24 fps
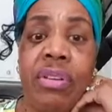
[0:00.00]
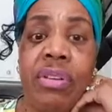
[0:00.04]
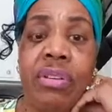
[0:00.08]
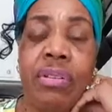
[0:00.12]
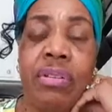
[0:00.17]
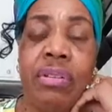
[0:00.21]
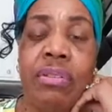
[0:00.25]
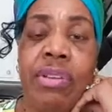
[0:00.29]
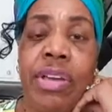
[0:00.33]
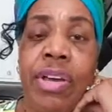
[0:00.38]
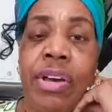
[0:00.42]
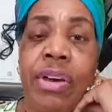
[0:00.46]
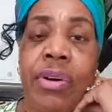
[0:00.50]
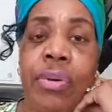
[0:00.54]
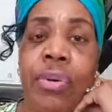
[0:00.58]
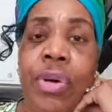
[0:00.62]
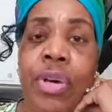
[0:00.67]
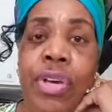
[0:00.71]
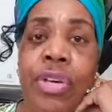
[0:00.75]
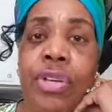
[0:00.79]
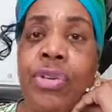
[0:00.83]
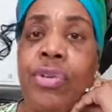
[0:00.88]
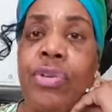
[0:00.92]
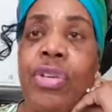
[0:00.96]
You
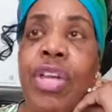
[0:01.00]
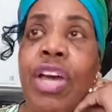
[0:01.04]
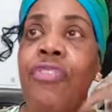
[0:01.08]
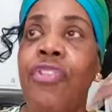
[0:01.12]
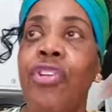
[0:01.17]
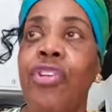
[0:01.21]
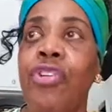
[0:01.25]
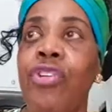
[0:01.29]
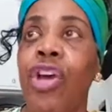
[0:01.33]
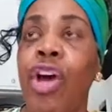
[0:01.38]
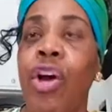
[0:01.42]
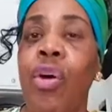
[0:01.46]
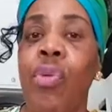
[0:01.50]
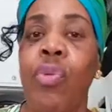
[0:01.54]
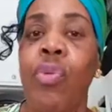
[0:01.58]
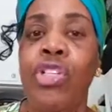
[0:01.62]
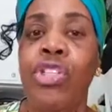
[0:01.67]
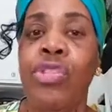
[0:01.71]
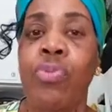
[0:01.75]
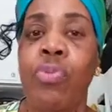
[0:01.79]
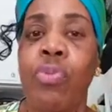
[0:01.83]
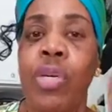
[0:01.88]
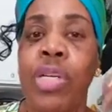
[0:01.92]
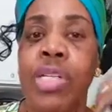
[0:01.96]
never know
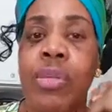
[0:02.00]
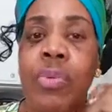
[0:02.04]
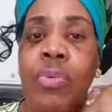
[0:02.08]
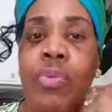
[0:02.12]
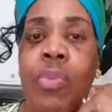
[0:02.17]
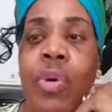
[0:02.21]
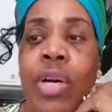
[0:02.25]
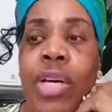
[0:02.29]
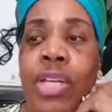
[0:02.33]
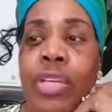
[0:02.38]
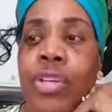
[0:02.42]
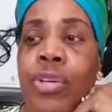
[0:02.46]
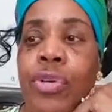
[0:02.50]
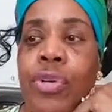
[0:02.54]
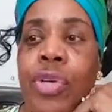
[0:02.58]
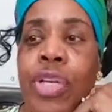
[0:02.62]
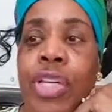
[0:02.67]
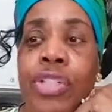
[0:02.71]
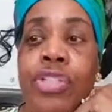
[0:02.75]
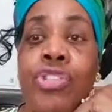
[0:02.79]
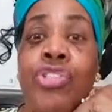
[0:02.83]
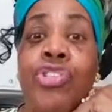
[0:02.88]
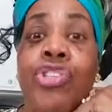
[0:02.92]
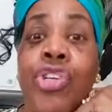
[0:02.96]
what you
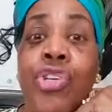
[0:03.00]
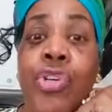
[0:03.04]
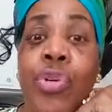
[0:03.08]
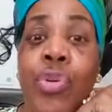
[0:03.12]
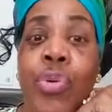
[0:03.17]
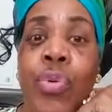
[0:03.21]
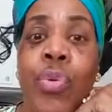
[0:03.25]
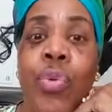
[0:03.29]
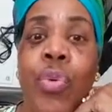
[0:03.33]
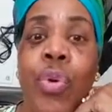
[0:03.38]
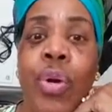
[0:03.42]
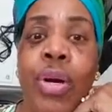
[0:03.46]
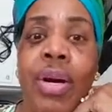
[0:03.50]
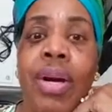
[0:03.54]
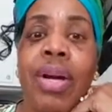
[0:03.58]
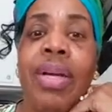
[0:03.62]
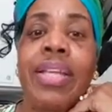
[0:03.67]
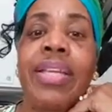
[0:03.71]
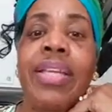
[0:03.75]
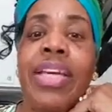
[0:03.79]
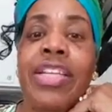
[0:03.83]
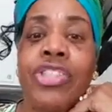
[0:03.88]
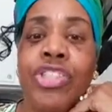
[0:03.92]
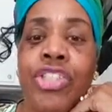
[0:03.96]
can do
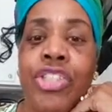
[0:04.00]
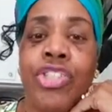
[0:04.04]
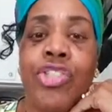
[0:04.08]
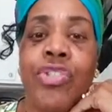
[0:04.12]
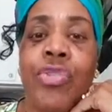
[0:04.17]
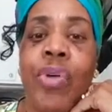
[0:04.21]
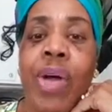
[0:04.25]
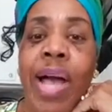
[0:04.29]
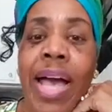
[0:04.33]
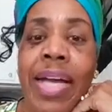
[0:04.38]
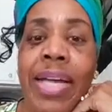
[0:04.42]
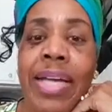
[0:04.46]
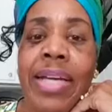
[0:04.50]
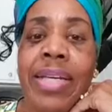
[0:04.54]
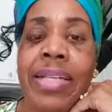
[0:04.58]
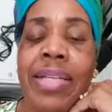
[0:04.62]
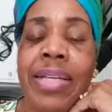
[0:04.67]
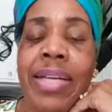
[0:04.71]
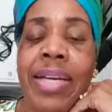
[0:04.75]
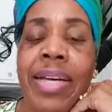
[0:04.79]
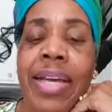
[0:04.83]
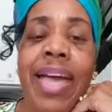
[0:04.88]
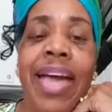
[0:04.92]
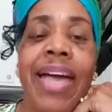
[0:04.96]
unless you try it.
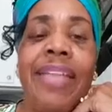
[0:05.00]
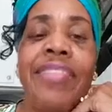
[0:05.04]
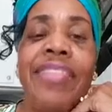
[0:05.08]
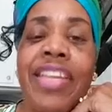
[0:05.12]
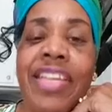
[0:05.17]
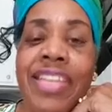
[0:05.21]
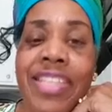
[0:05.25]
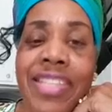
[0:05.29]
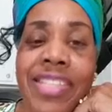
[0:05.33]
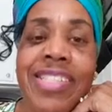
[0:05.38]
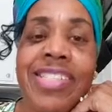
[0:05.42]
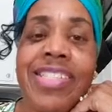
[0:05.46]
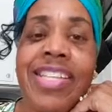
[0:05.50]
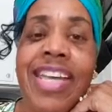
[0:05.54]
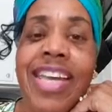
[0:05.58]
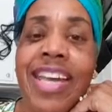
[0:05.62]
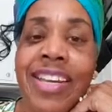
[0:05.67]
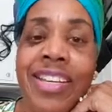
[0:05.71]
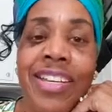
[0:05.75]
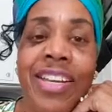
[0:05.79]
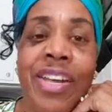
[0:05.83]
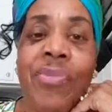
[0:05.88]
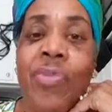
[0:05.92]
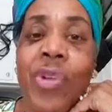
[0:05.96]
And then you
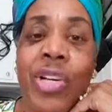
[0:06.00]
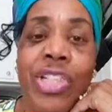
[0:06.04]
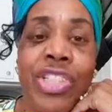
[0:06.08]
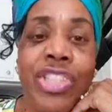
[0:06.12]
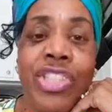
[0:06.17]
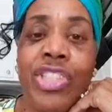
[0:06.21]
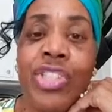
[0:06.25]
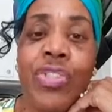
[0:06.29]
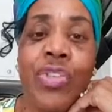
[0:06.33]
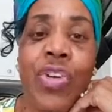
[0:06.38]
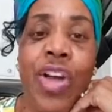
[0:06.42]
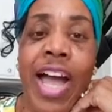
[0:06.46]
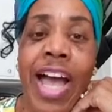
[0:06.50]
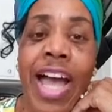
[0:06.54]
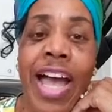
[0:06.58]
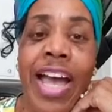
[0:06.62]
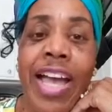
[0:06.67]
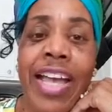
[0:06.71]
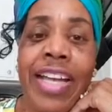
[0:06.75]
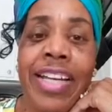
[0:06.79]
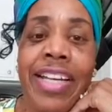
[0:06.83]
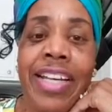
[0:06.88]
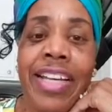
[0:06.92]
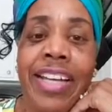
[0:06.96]
stand on what you try.